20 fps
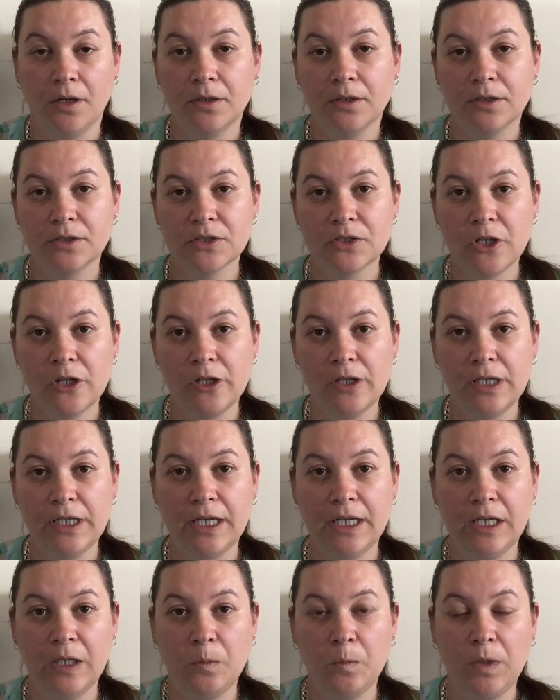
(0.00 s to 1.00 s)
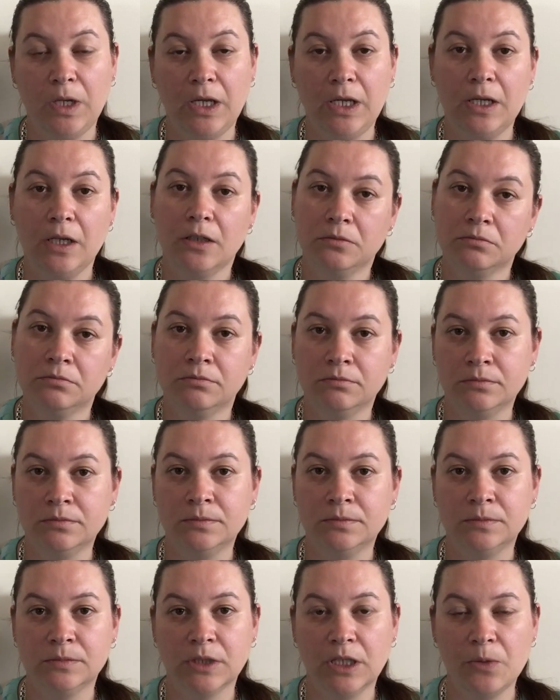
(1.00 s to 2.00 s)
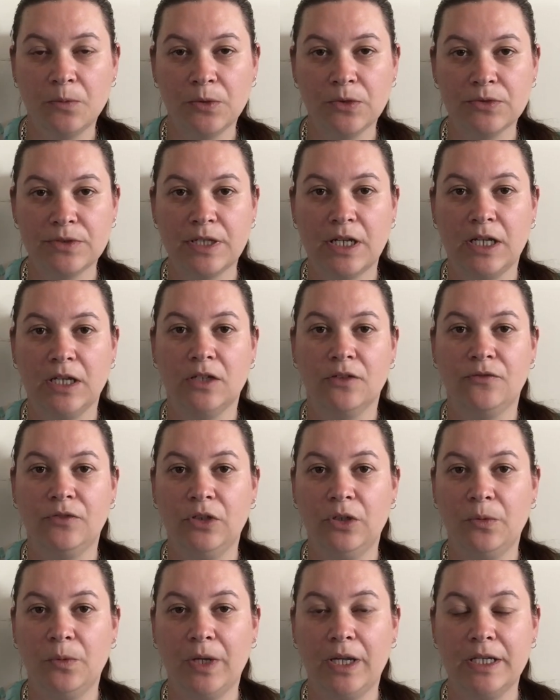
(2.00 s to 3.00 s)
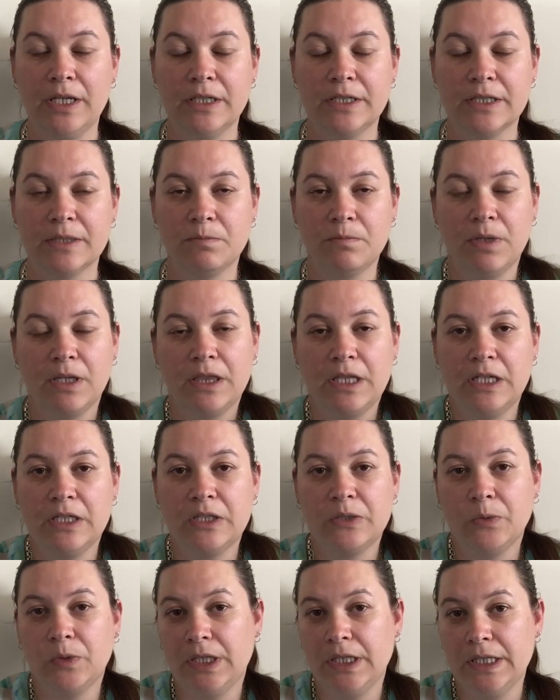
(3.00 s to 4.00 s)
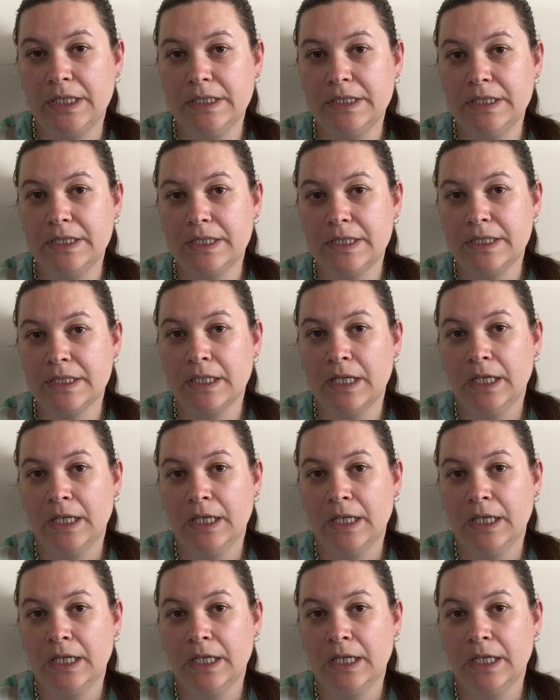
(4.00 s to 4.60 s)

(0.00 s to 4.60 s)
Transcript: Slowly getting better. It will take a few weeks, but that's what it is.